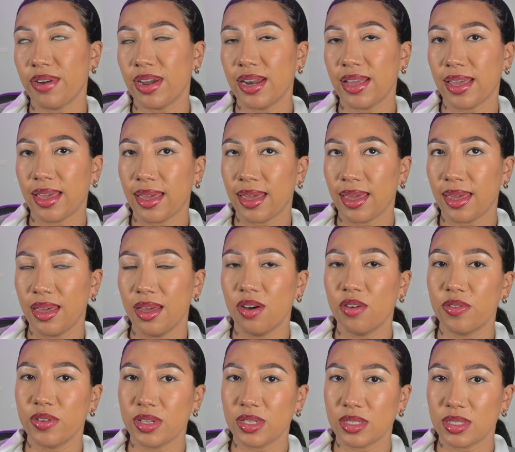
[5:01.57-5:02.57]
really hate it,
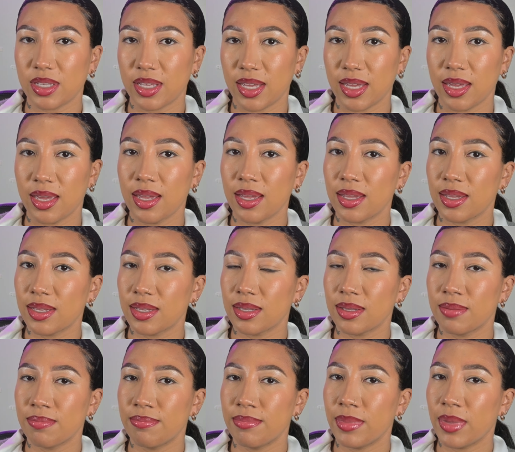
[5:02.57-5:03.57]
obviously,
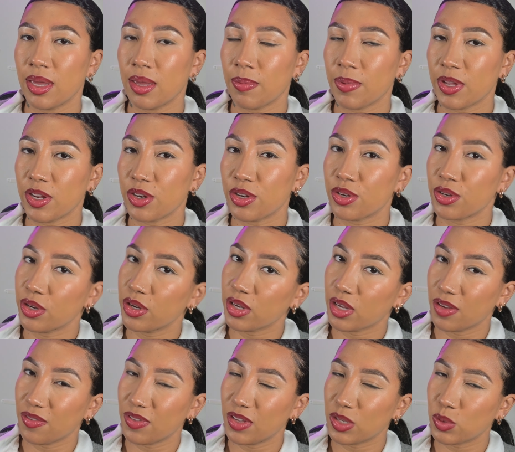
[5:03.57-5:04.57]
maybe
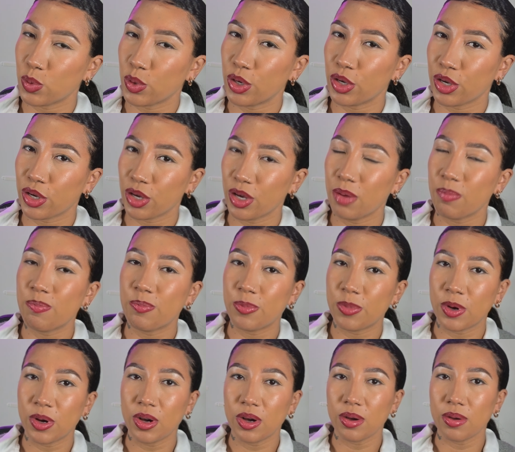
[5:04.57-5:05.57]
don't give this one a go,
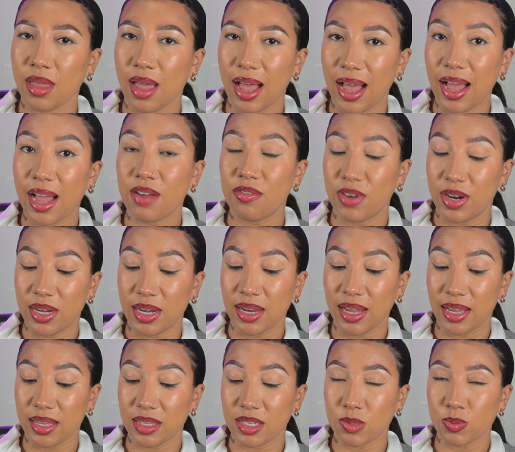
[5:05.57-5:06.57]
but I really
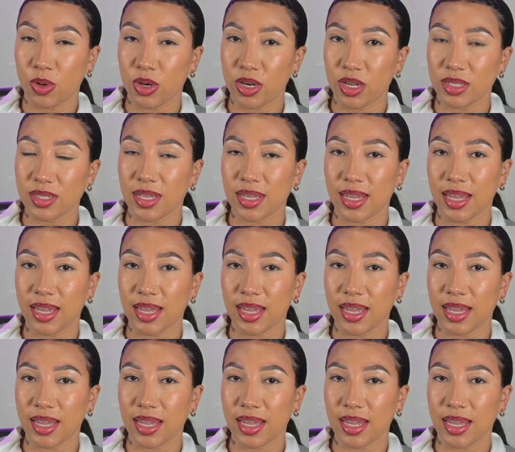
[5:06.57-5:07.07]
like this product.